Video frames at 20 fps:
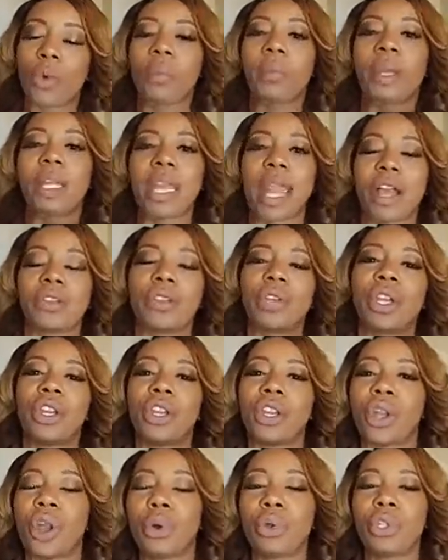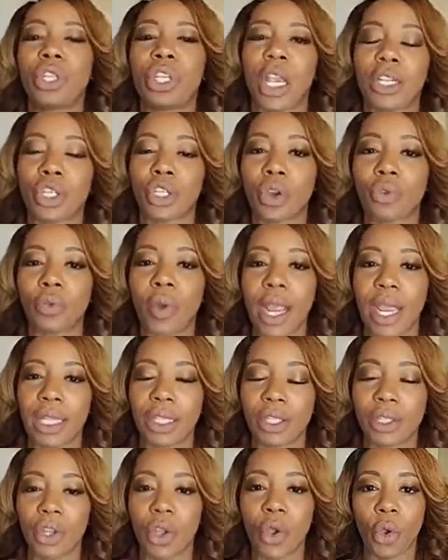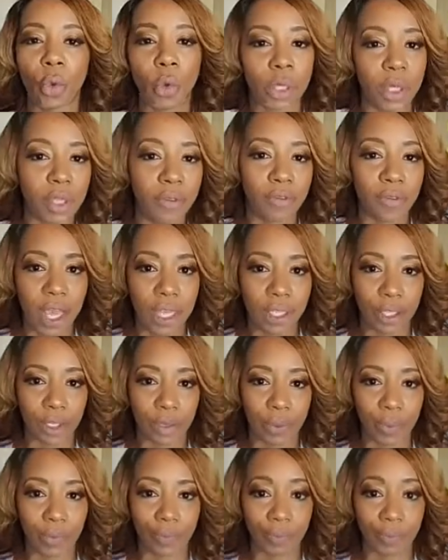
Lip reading: But now you can negotiate your rates with the venue.